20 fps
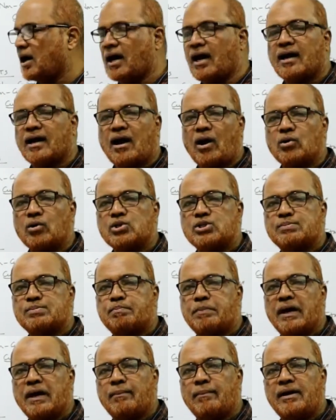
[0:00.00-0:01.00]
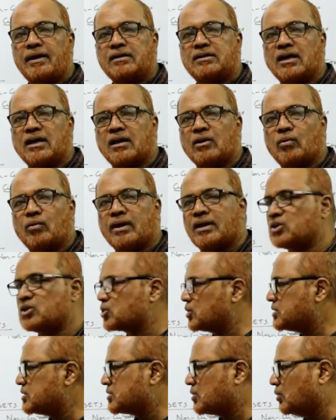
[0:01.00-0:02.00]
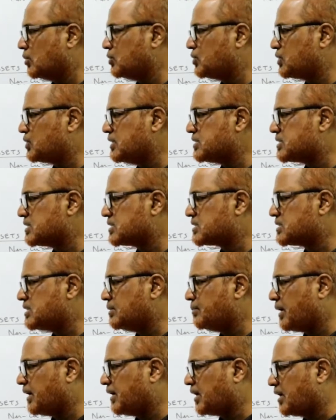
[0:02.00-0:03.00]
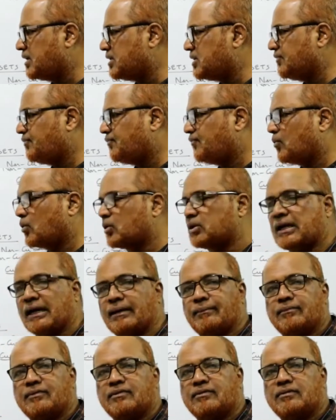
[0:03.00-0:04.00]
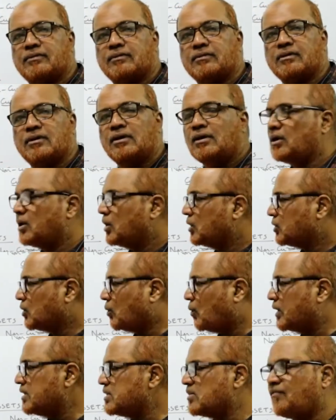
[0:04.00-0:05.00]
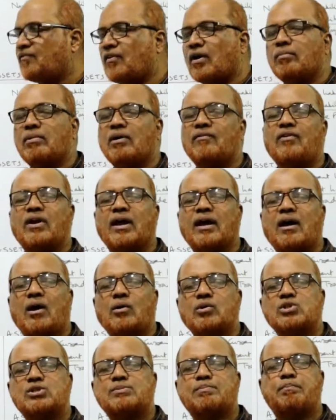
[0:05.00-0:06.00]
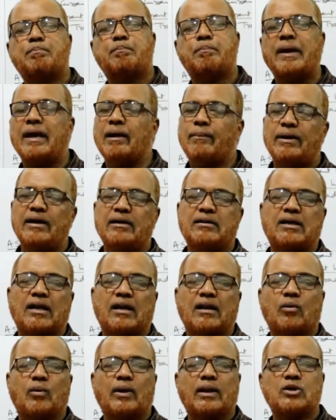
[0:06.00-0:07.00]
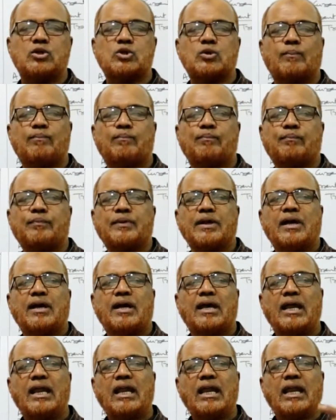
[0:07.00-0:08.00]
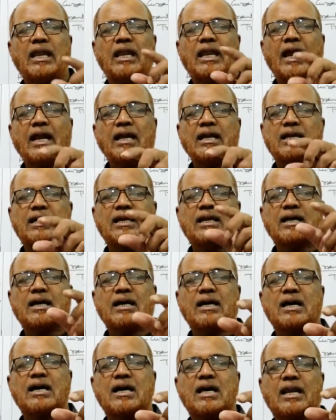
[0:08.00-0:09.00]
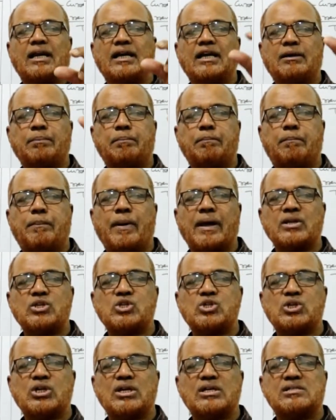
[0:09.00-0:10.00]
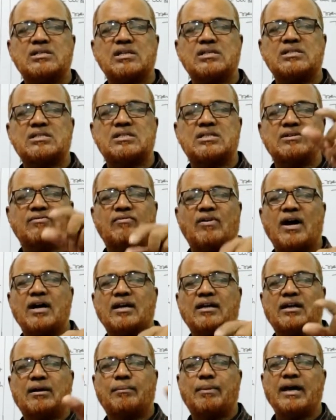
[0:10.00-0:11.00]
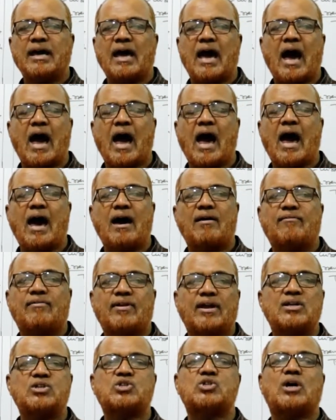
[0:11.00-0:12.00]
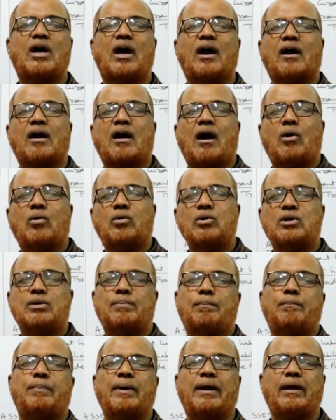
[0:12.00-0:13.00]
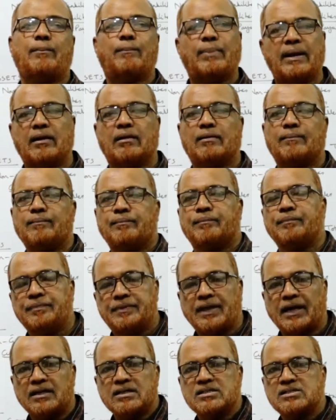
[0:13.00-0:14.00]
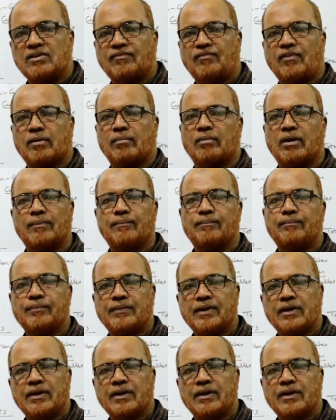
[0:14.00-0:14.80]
accounts payable turnover ratio is equal to 360 by 94 times. So what is the formula for accounts payable turnover ratio? Net credit purchases divided by average account payable. That is the formula.